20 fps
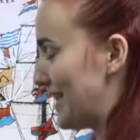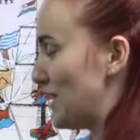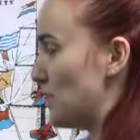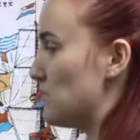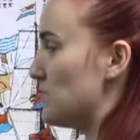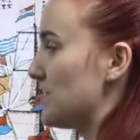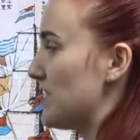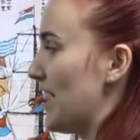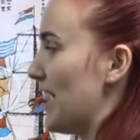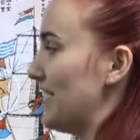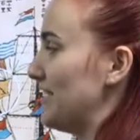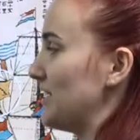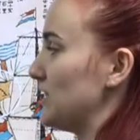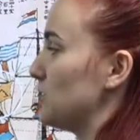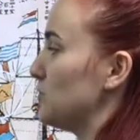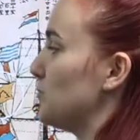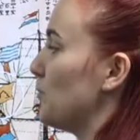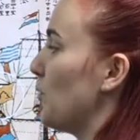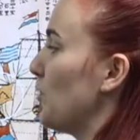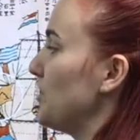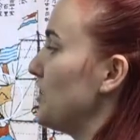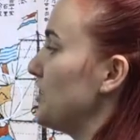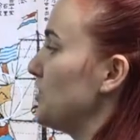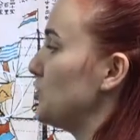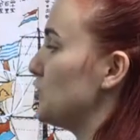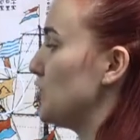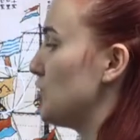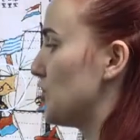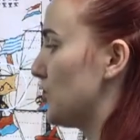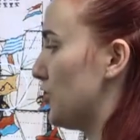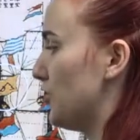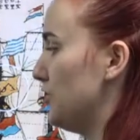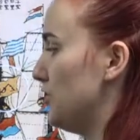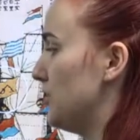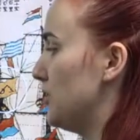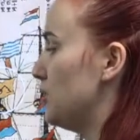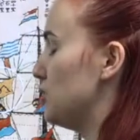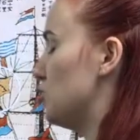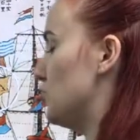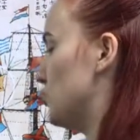that began exporting sugar
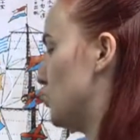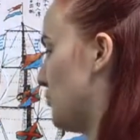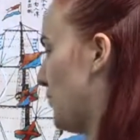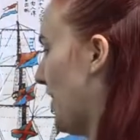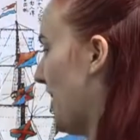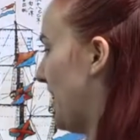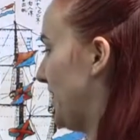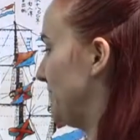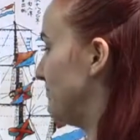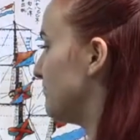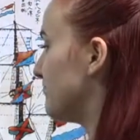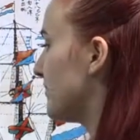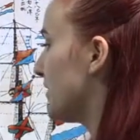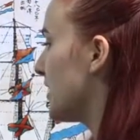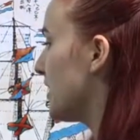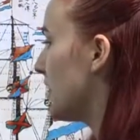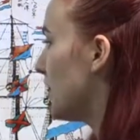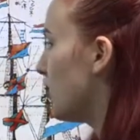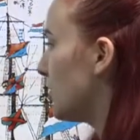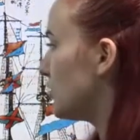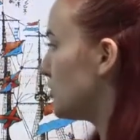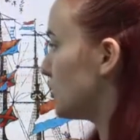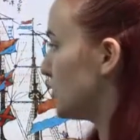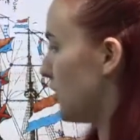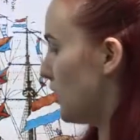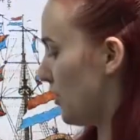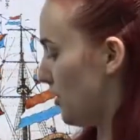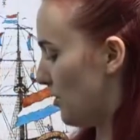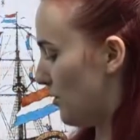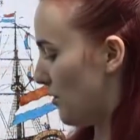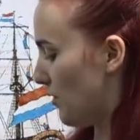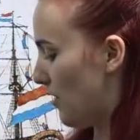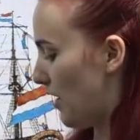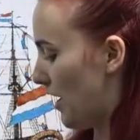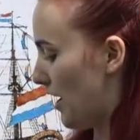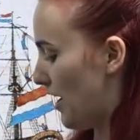to Japan. So